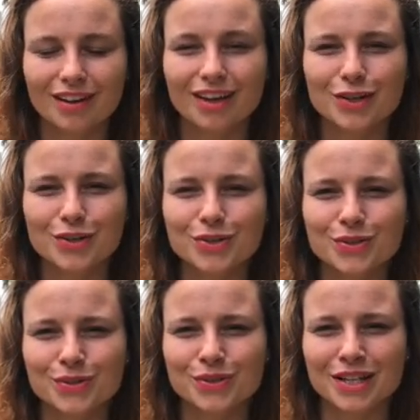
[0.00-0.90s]
In order to
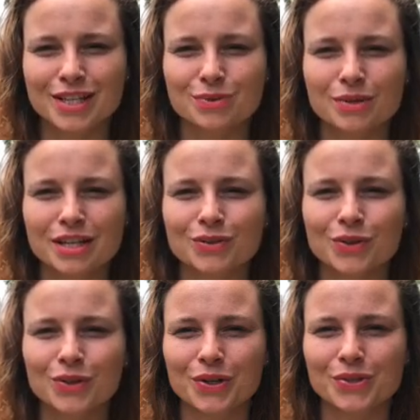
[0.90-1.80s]
do this, we need to
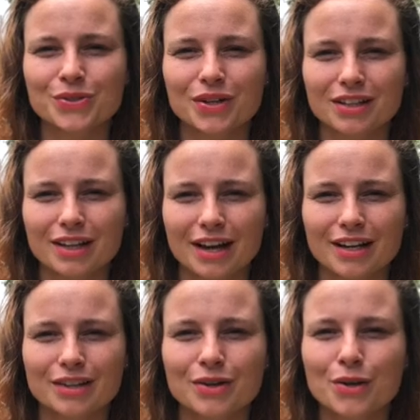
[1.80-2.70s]
learn to
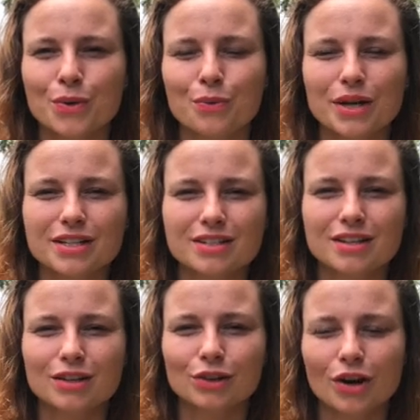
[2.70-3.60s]
align with
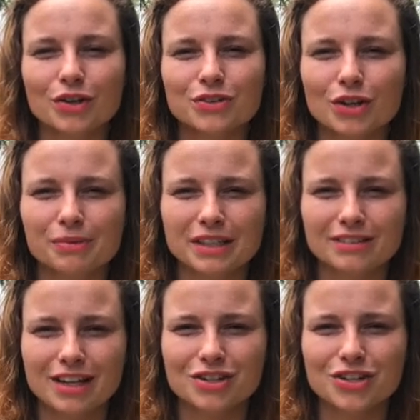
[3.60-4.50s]
long-term
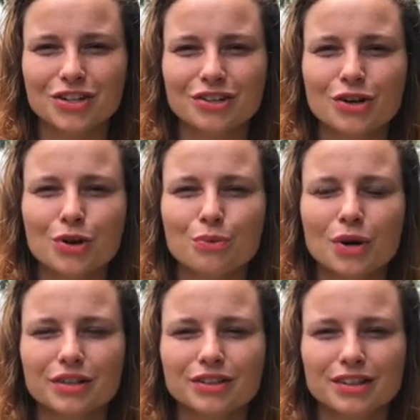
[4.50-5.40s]
intention
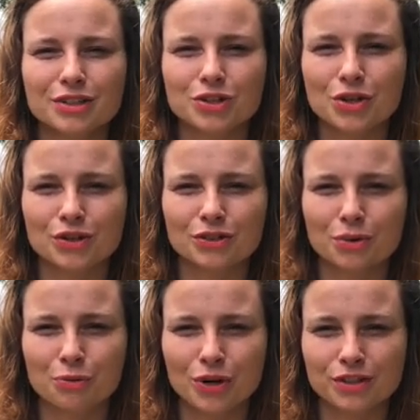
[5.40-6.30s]
rather than
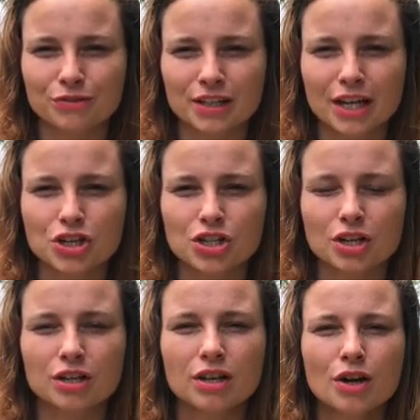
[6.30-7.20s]
short-term
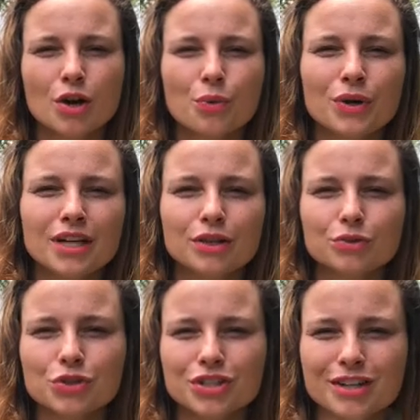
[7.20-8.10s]
gratification. We need
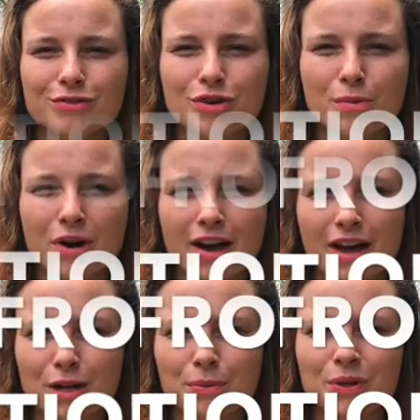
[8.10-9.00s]
to shift from our
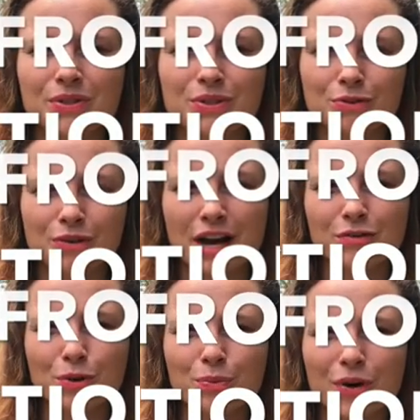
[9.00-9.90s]
animal
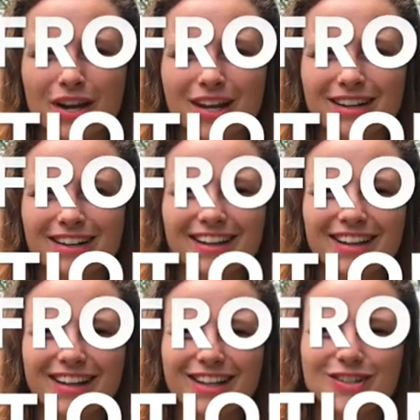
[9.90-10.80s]
survival brain
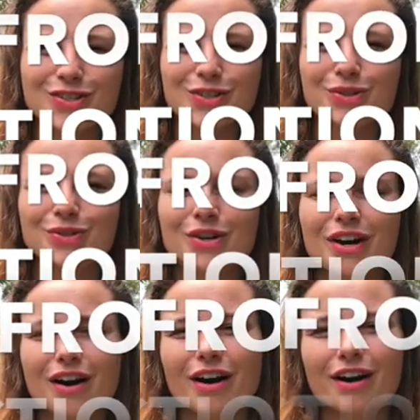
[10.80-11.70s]
into
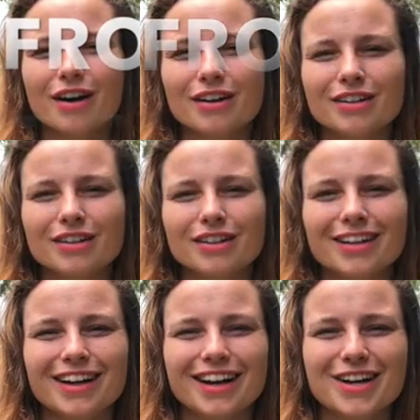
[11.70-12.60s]
our
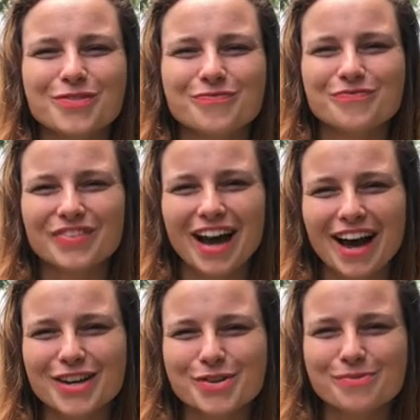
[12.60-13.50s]

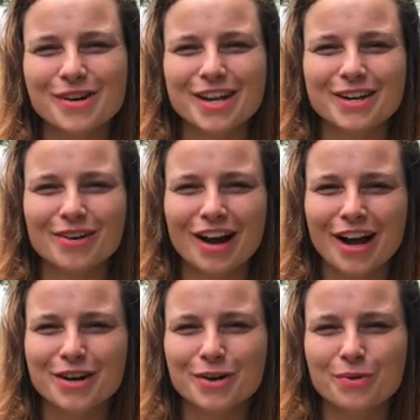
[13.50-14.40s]
higher brain or
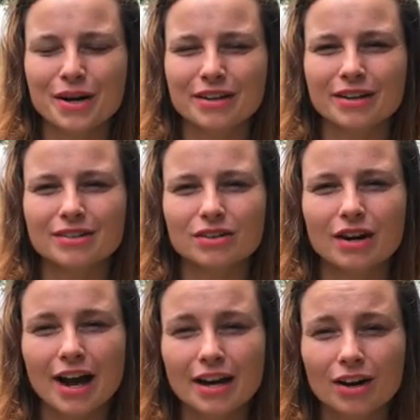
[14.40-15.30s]
higher awareness or
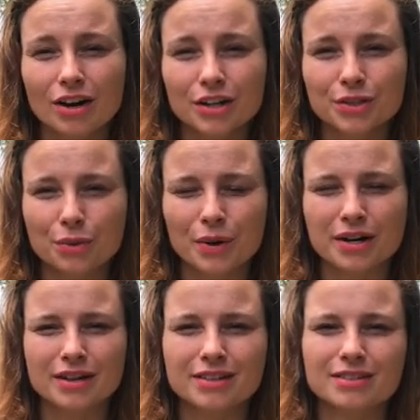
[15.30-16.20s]
high heart
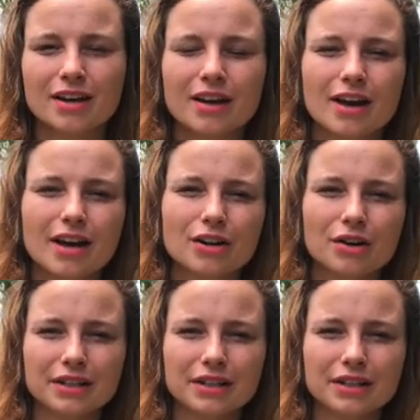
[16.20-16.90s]
awareness and our